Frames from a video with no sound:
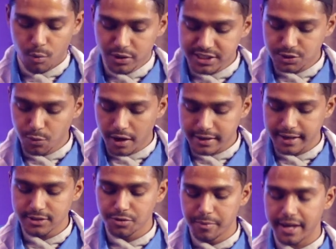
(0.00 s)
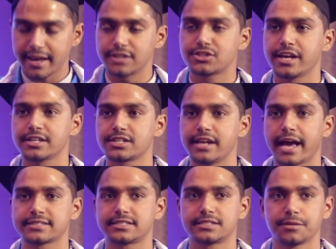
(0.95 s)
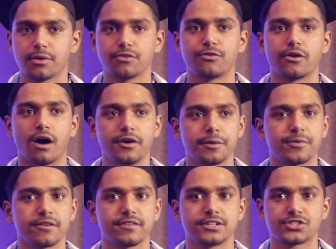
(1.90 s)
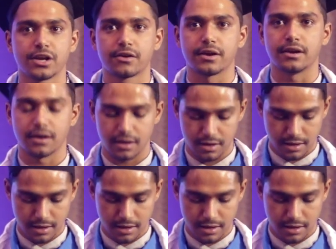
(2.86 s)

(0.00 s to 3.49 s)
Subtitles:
which is working to make education accessible for underprivileged children